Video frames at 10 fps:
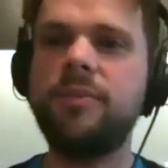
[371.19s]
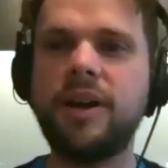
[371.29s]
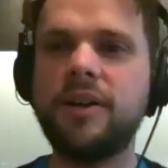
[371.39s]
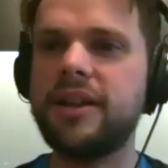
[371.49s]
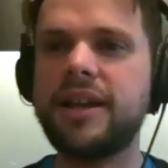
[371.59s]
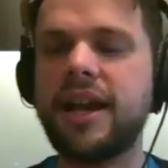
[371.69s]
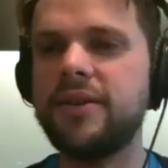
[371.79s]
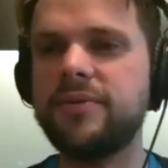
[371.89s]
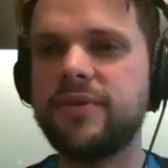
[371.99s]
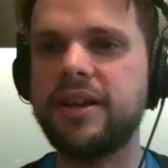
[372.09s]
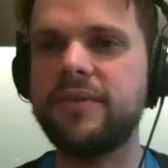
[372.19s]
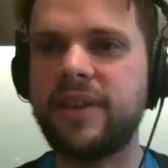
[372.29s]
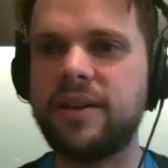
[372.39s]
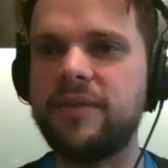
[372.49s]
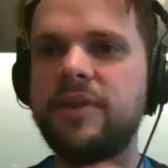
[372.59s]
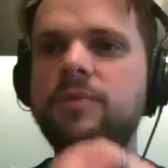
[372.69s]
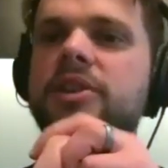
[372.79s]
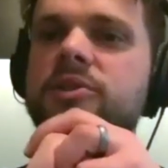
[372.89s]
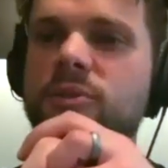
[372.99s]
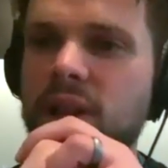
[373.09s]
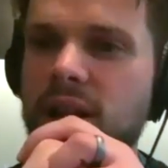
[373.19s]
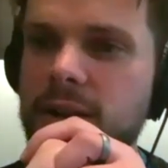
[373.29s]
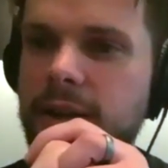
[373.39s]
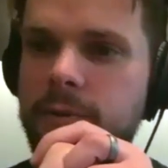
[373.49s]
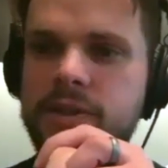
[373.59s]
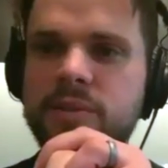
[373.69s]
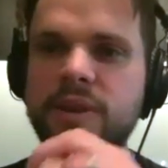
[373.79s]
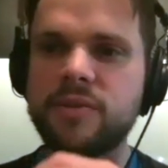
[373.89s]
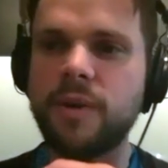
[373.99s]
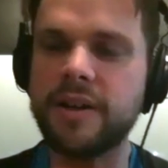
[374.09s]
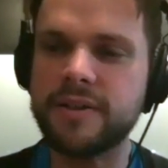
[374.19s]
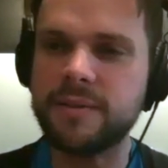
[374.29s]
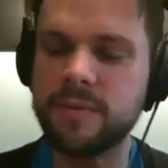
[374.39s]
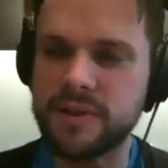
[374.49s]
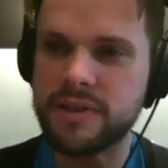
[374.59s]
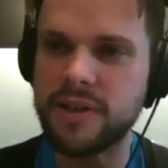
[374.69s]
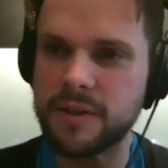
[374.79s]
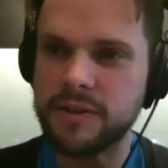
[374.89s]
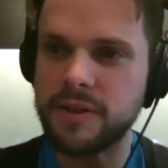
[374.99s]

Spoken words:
How do they kind of if they run into a blocker? Like, what's the best way to talk to y'all?